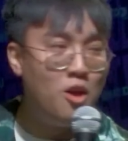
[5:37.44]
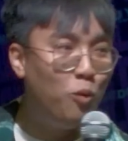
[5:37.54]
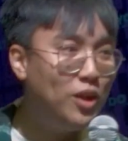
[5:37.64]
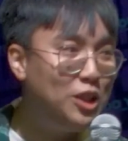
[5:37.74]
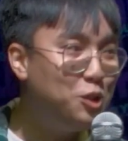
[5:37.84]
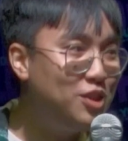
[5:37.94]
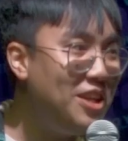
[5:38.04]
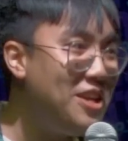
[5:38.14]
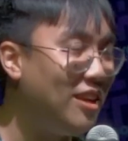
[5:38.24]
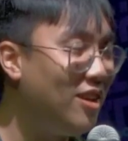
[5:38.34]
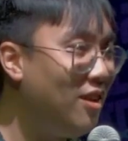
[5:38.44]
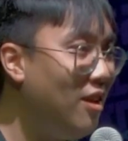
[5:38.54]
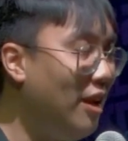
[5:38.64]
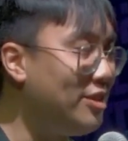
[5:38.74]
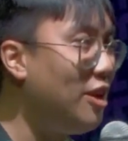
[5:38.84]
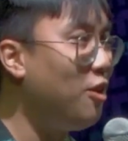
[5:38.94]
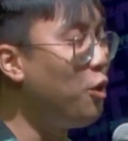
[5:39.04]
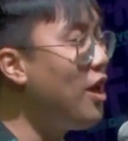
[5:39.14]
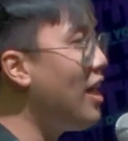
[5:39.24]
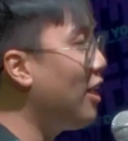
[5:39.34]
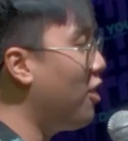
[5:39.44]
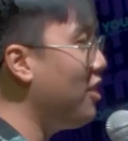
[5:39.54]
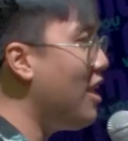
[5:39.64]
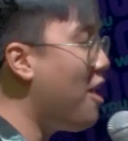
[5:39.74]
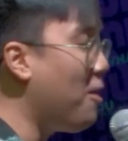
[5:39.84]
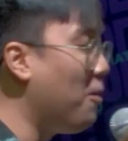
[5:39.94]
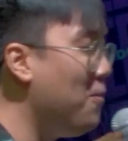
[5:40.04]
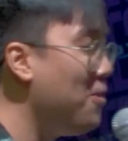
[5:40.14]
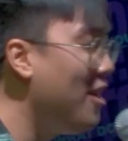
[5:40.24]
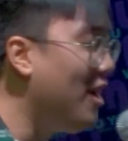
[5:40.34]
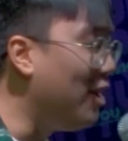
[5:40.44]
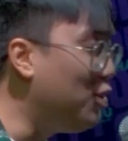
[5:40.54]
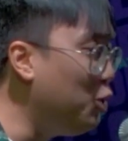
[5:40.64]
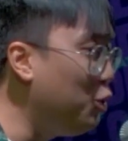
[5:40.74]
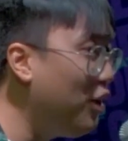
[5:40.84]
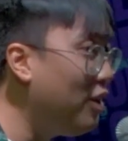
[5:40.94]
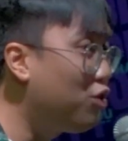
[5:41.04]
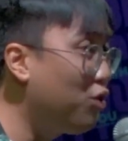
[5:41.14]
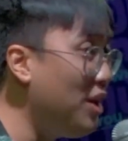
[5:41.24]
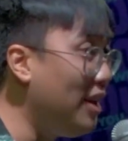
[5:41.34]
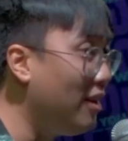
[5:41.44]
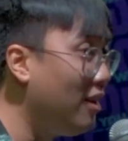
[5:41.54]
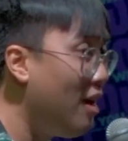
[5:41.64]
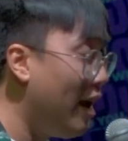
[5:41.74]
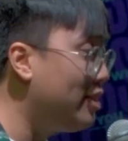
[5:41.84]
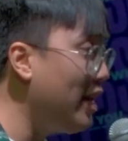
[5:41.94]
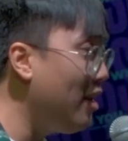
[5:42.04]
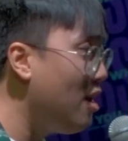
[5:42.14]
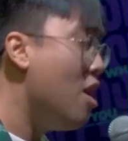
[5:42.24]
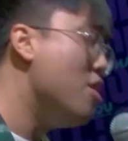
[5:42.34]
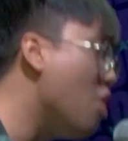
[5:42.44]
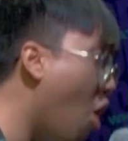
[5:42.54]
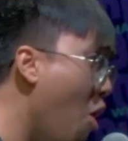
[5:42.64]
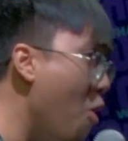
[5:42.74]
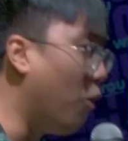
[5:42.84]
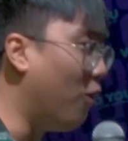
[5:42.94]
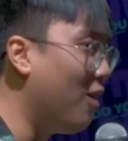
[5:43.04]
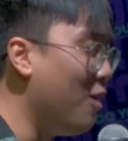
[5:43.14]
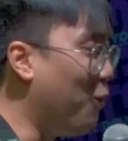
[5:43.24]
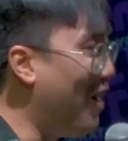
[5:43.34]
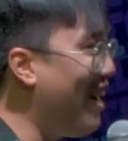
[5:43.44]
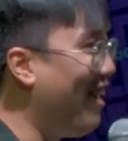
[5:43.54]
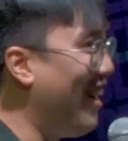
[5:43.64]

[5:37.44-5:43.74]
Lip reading: what do you see? I said, okay, I got it now. A durian tree. And he said, no. Wow,